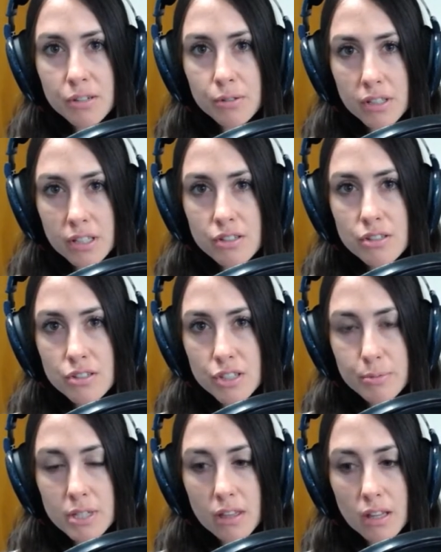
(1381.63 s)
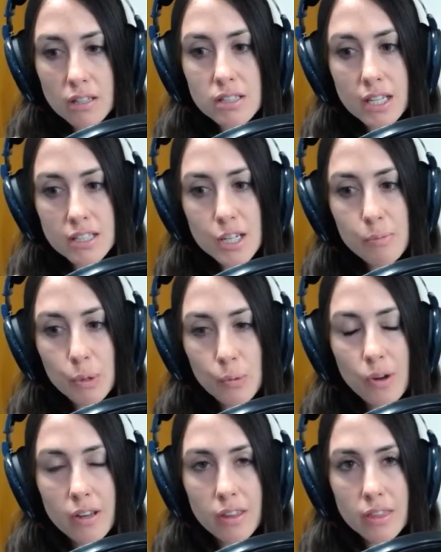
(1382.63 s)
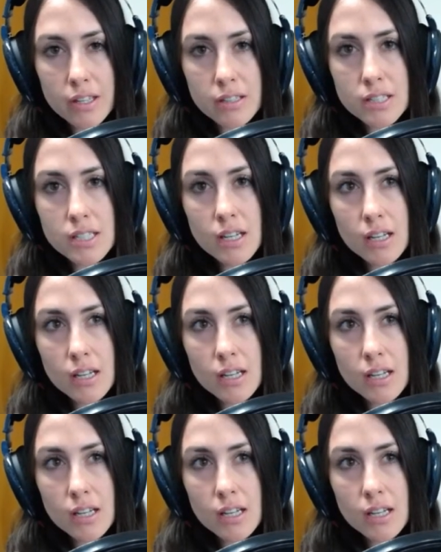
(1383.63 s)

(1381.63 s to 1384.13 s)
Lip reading: relationships, I think, takes number one in this.